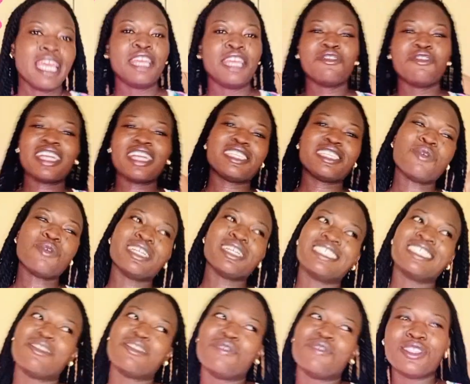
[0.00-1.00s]
If you are still
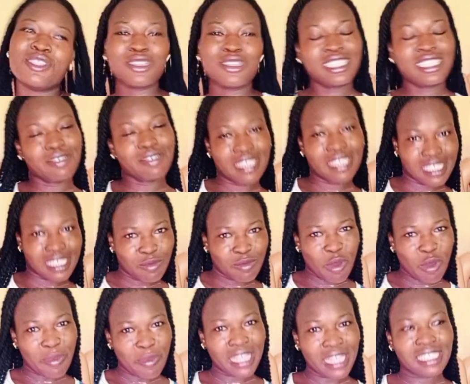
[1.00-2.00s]
watching the video till this
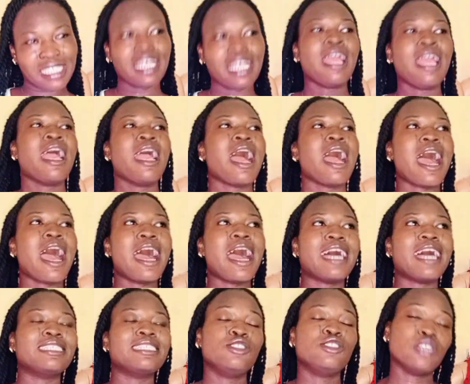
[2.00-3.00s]
moment
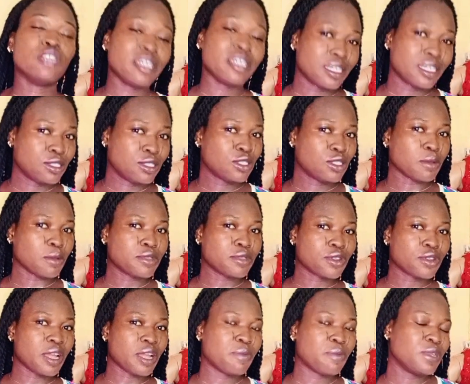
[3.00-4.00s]
and you are yet to
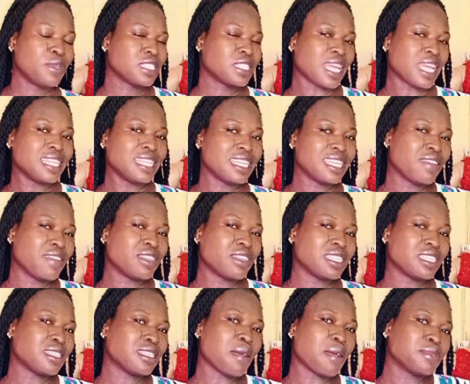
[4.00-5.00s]
subscribe, please kindly give us
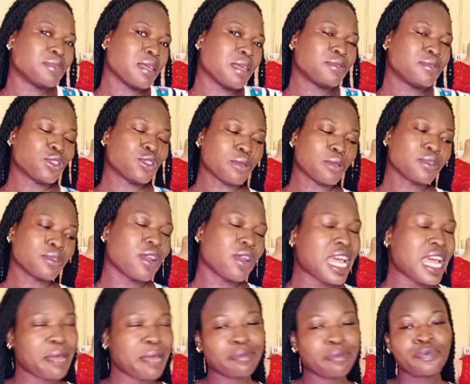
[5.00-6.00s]
a thumbs up,
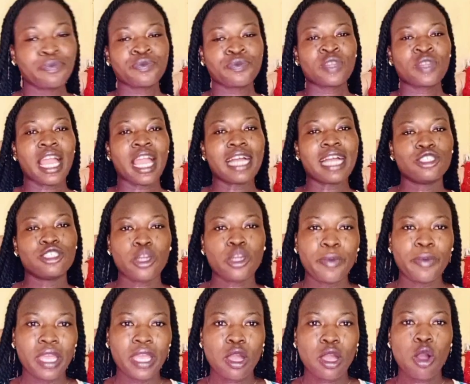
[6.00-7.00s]
subscribe, and
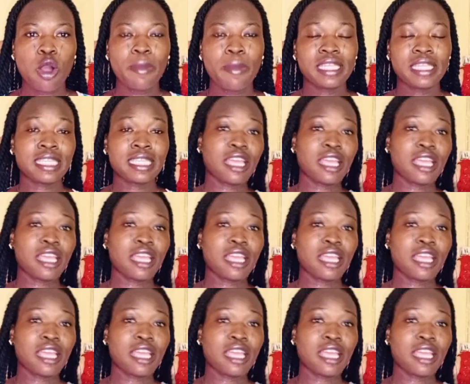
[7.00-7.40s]
drop a comment.